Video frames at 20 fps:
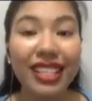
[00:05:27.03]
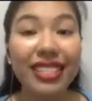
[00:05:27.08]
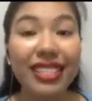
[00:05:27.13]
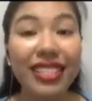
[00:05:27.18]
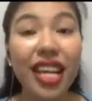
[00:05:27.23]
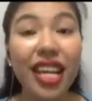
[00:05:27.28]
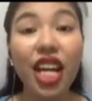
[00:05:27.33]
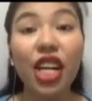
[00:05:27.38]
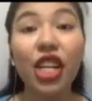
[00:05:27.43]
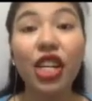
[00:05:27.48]
it's
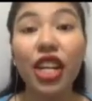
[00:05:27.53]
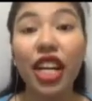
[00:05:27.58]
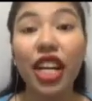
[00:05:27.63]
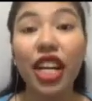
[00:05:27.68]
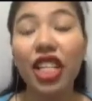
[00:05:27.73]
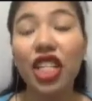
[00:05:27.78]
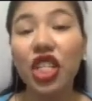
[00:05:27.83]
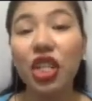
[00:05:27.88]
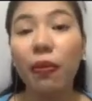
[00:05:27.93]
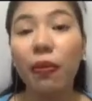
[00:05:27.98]
the
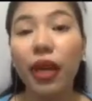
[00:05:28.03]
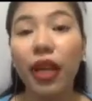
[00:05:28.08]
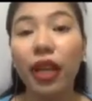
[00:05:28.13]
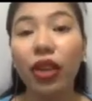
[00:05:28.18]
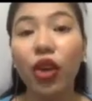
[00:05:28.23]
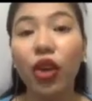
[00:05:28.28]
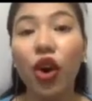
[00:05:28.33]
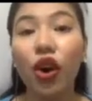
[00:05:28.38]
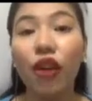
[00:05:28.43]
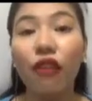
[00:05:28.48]

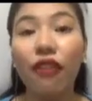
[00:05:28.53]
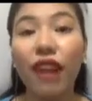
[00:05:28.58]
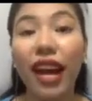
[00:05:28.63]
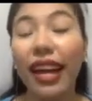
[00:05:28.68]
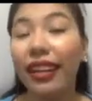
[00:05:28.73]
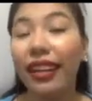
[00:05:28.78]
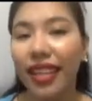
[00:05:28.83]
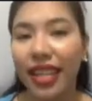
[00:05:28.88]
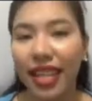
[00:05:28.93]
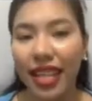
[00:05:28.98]
arrangement of
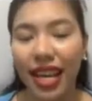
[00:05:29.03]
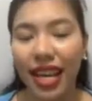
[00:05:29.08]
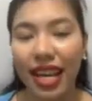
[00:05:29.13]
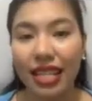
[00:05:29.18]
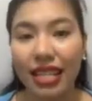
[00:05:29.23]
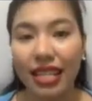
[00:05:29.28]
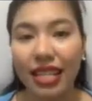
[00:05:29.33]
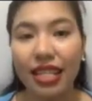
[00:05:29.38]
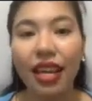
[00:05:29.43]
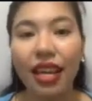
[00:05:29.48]

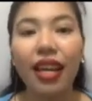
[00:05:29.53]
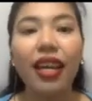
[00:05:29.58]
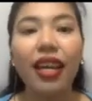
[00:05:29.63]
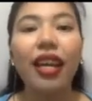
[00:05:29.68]
ideas.